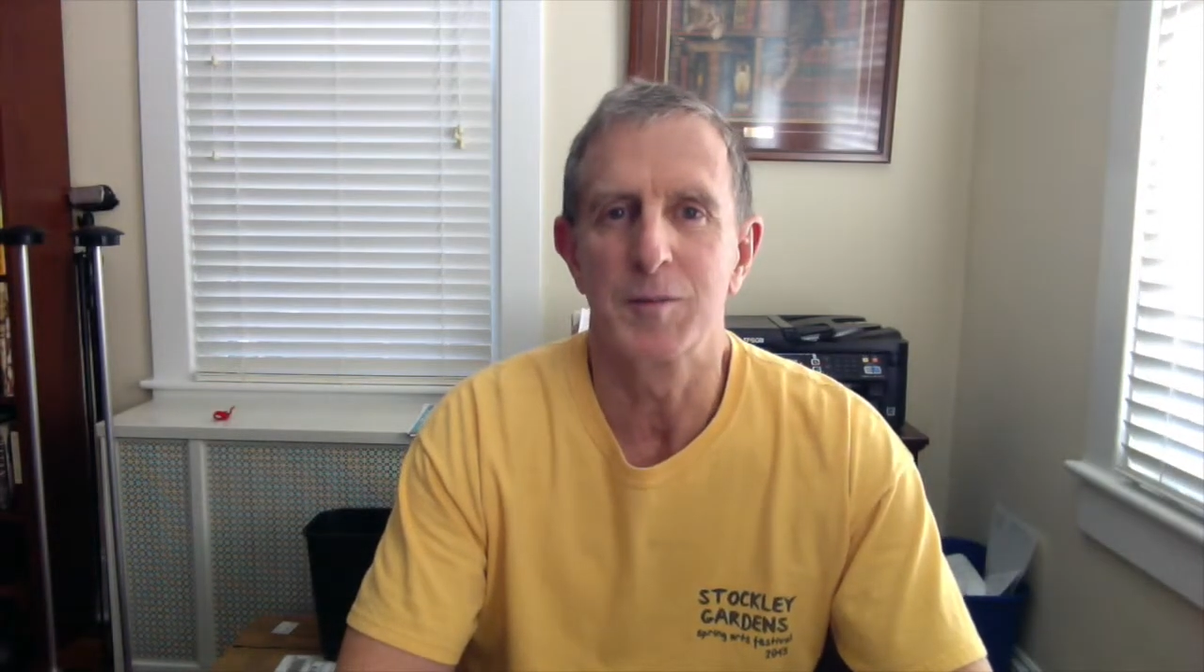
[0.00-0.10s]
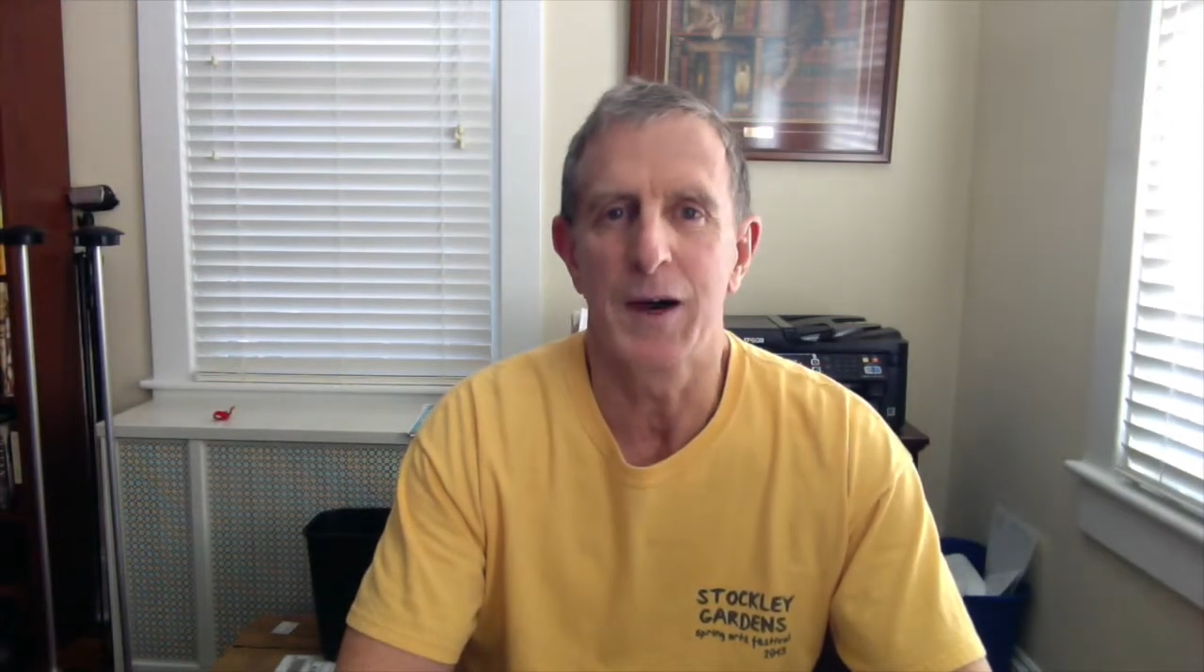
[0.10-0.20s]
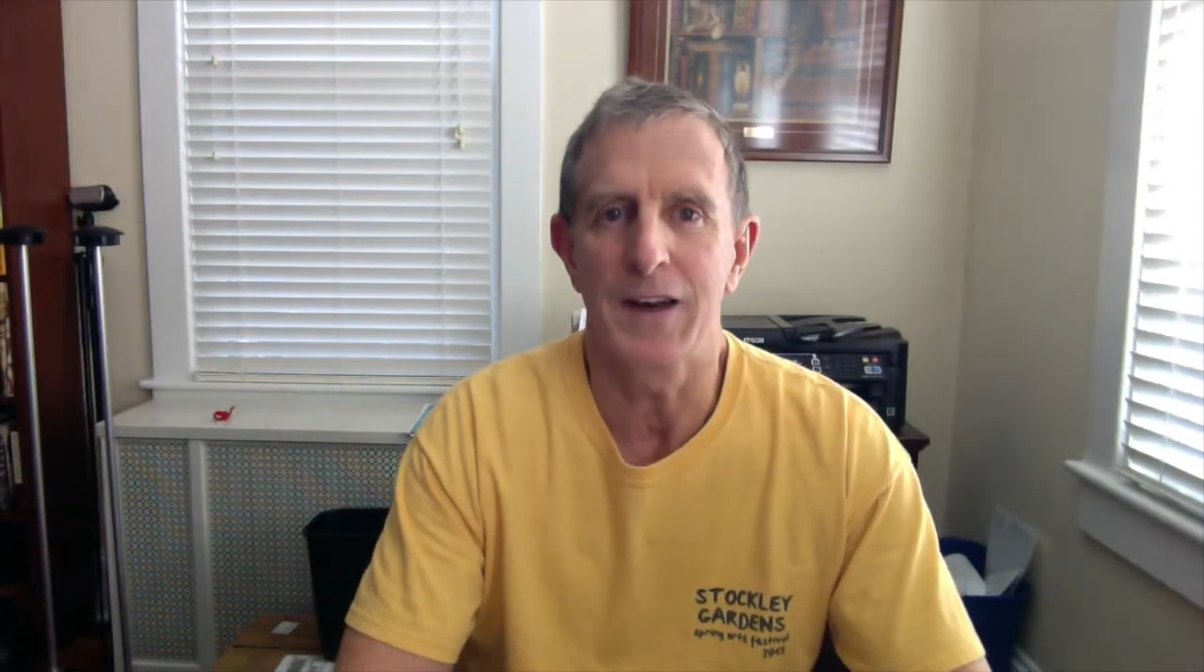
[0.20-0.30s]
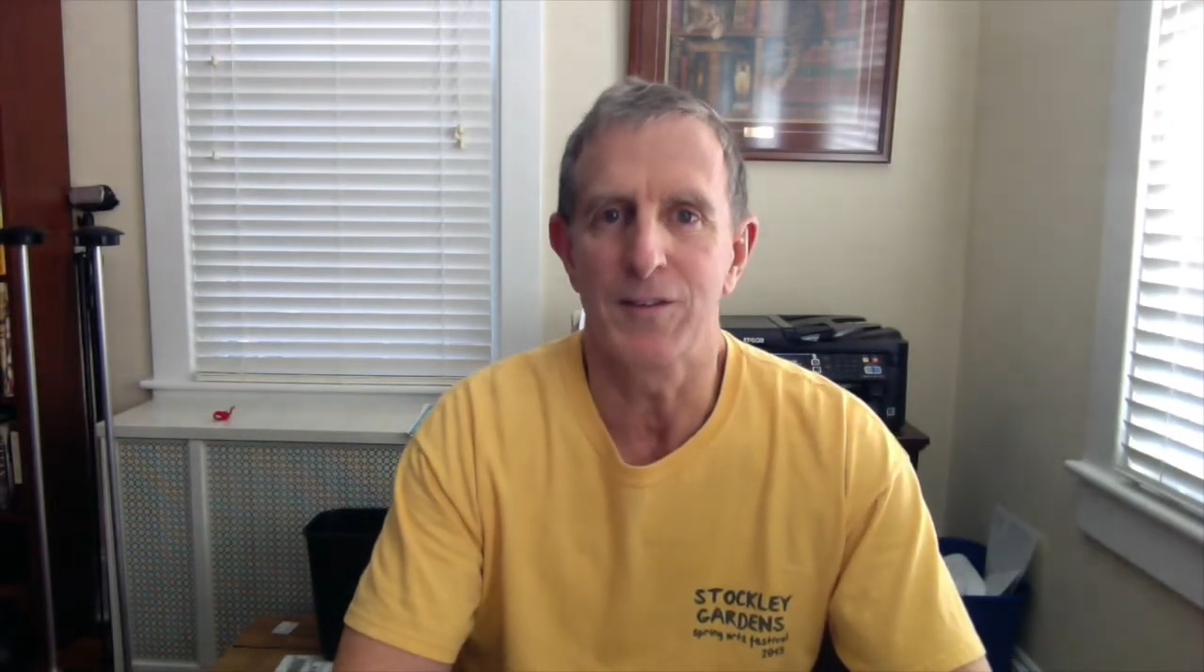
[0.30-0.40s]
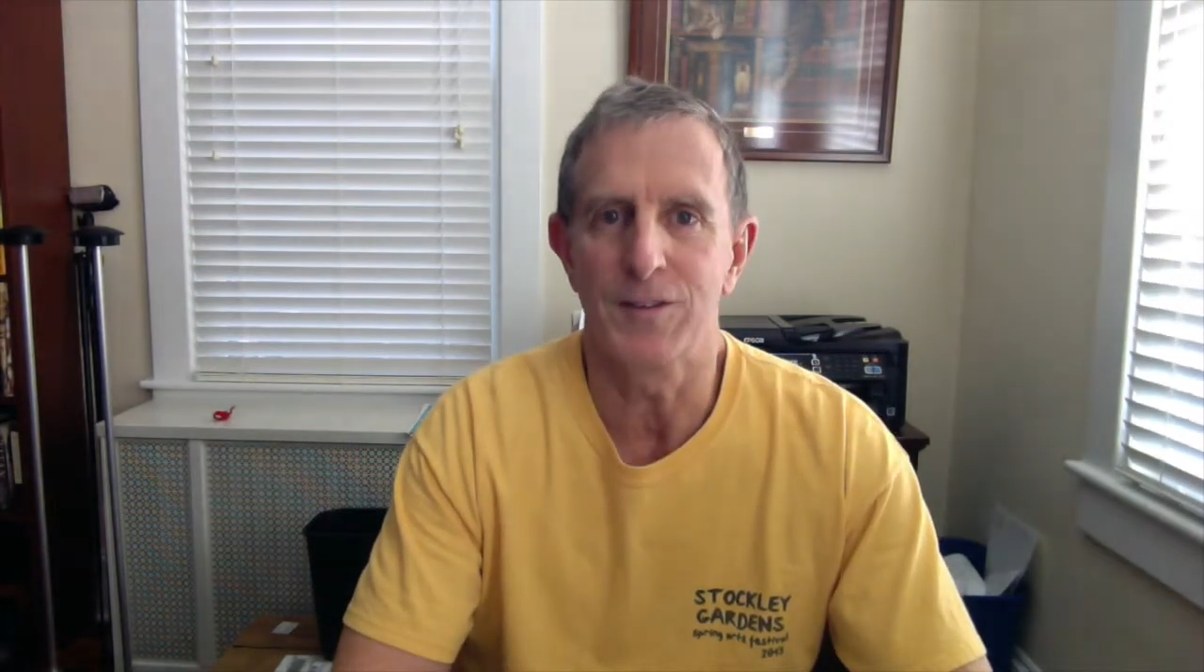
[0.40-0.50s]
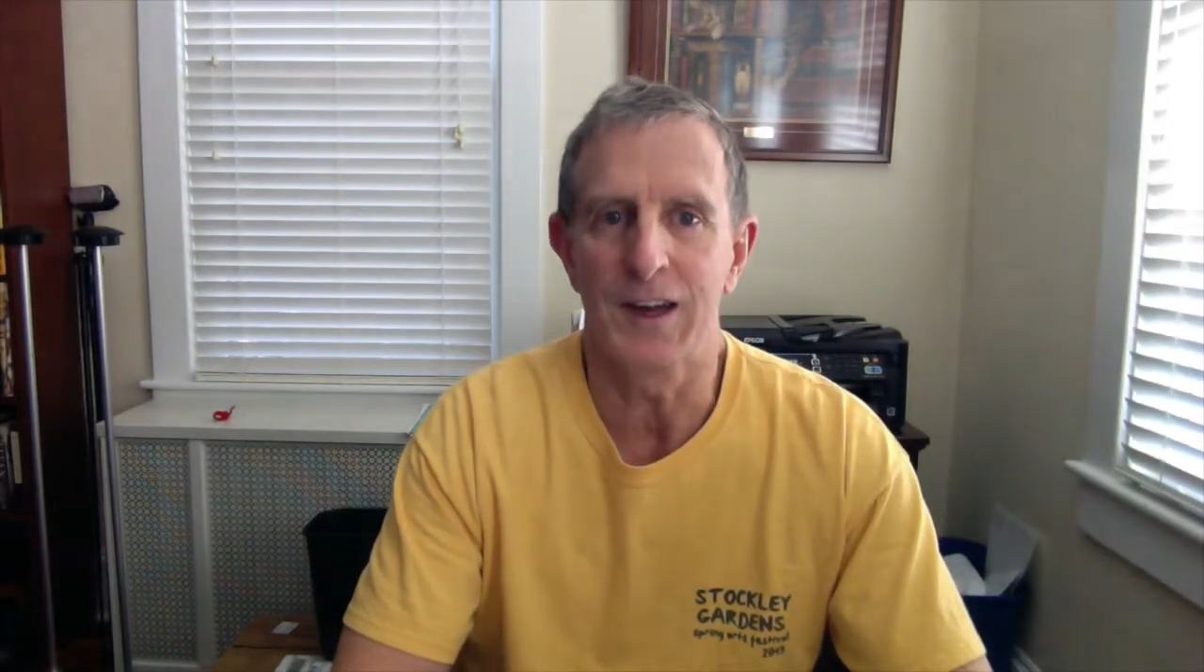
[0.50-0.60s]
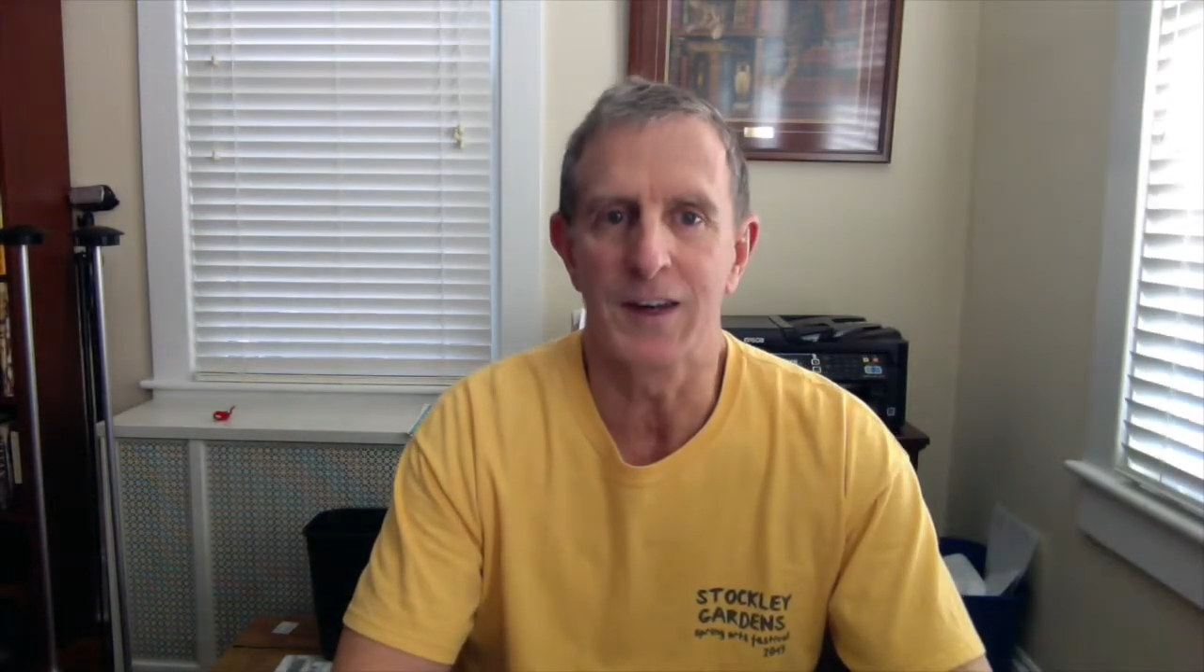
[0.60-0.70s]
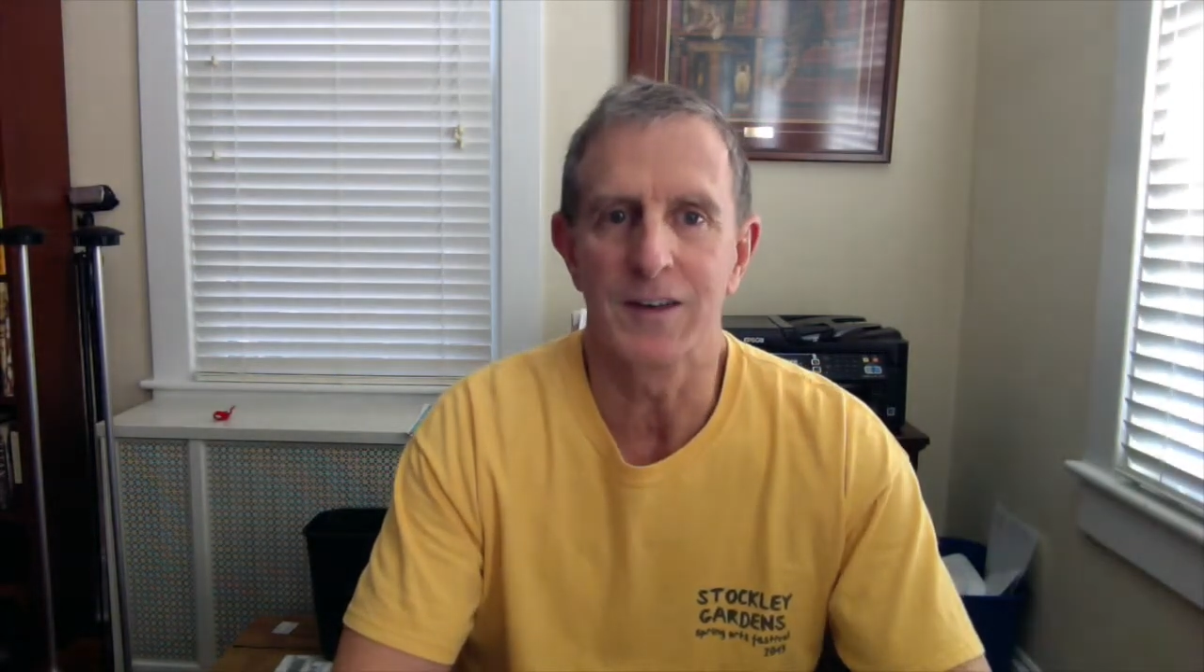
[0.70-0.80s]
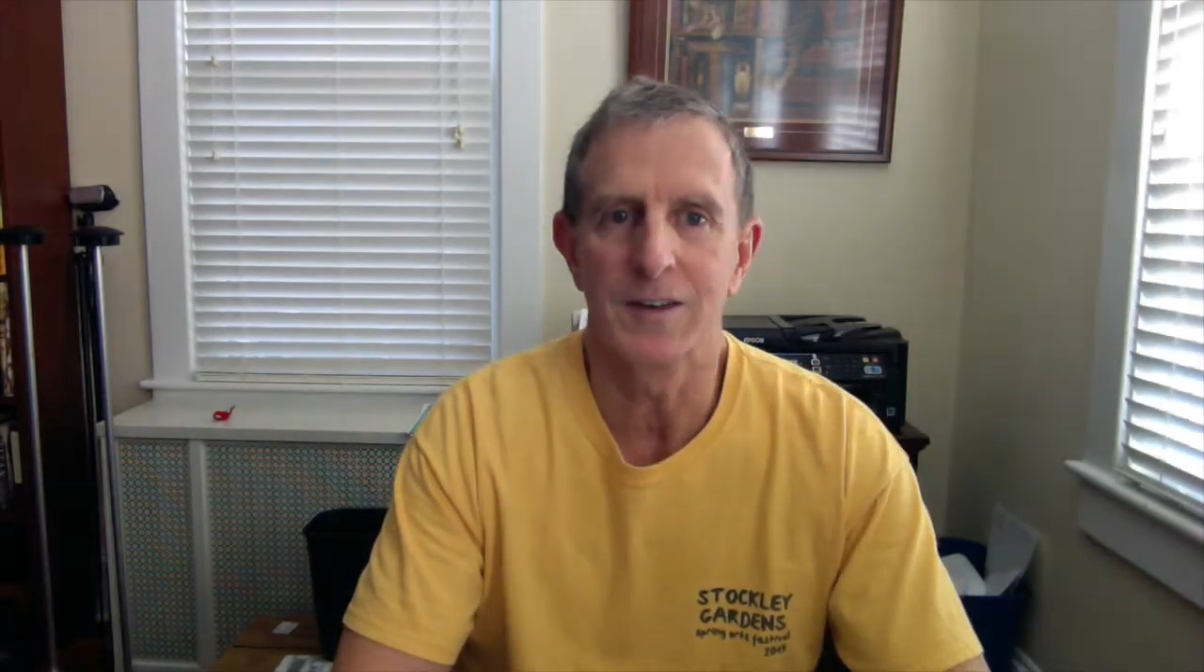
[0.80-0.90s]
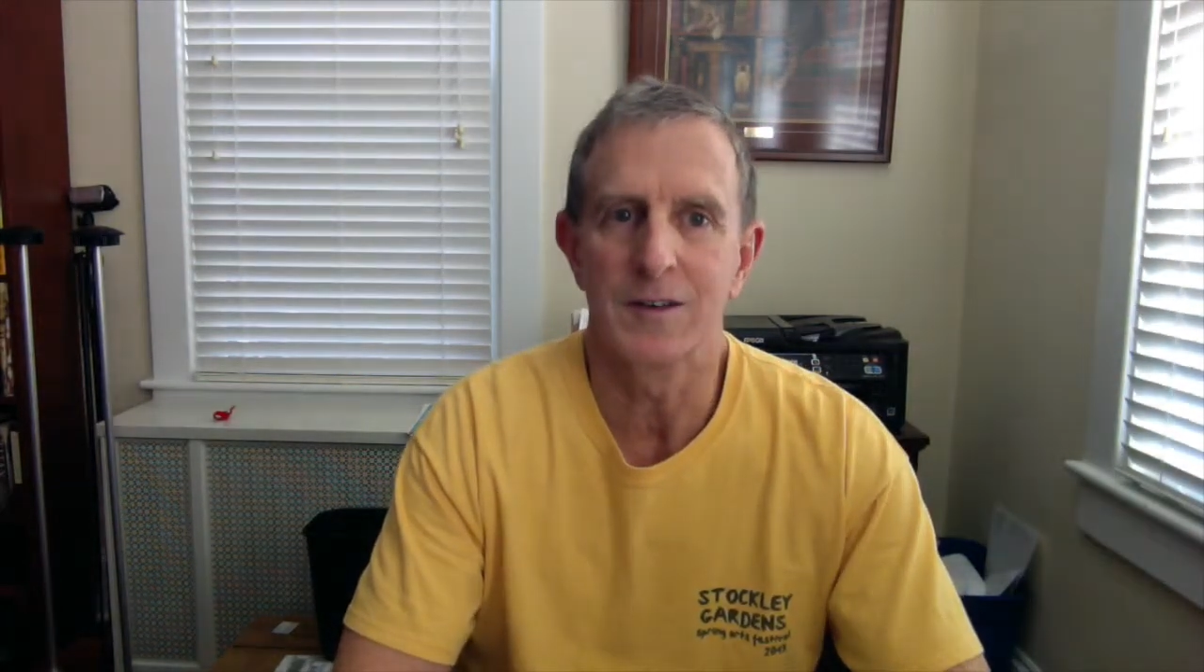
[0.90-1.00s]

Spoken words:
body fat